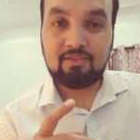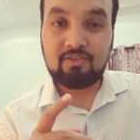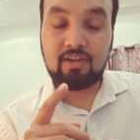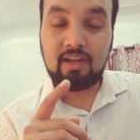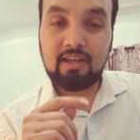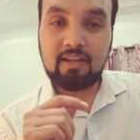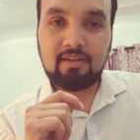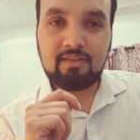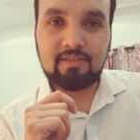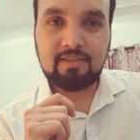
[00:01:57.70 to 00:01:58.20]

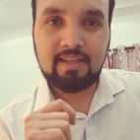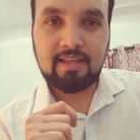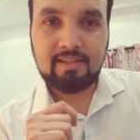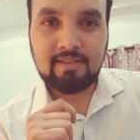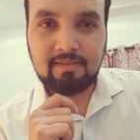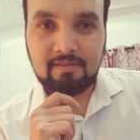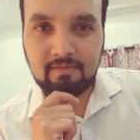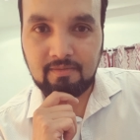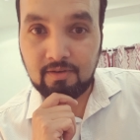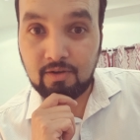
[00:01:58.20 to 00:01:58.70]
tiger
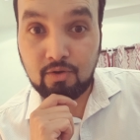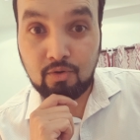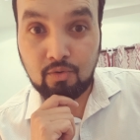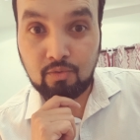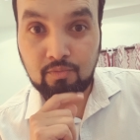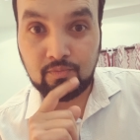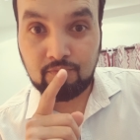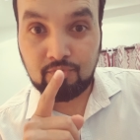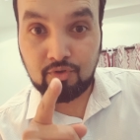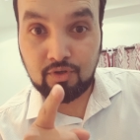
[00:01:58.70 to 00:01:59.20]
said, no,
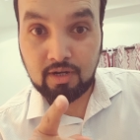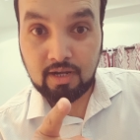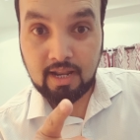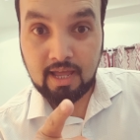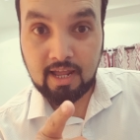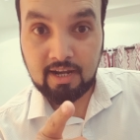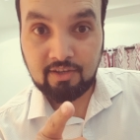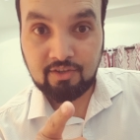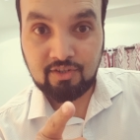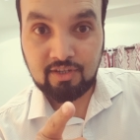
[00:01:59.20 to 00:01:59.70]
you're
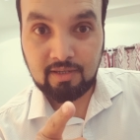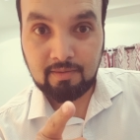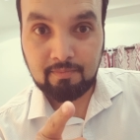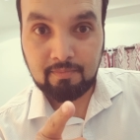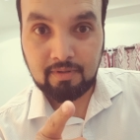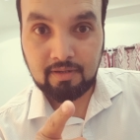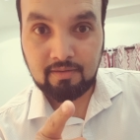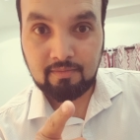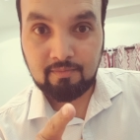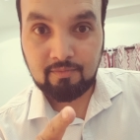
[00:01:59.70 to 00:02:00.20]
not a sheep,
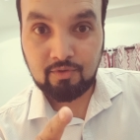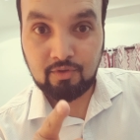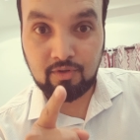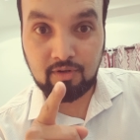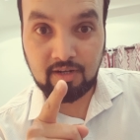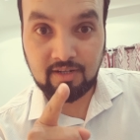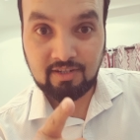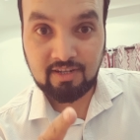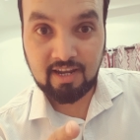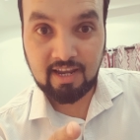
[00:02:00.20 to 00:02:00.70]

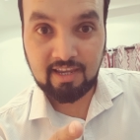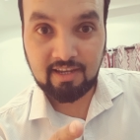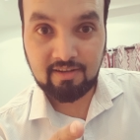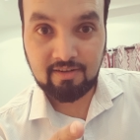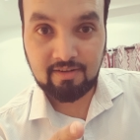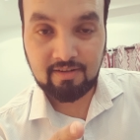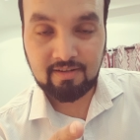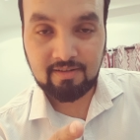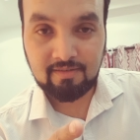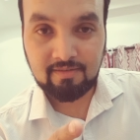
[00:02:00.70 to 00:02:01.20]
you're a
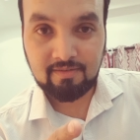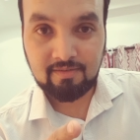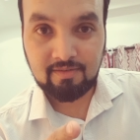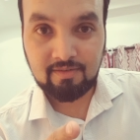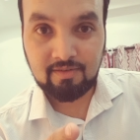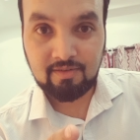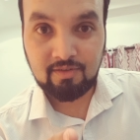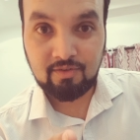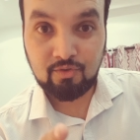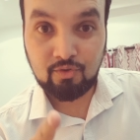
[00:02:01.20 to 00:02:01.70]
tiger,
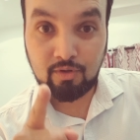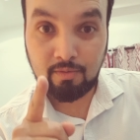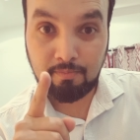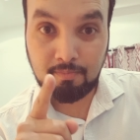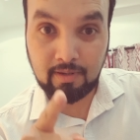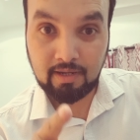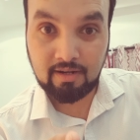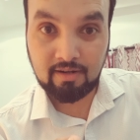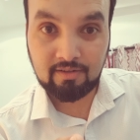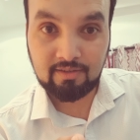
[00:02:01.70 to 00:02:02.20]
you're
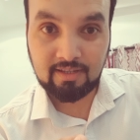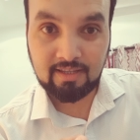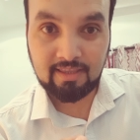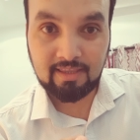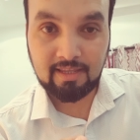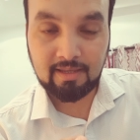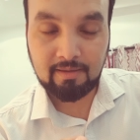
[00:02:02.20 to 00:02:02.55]
bigger than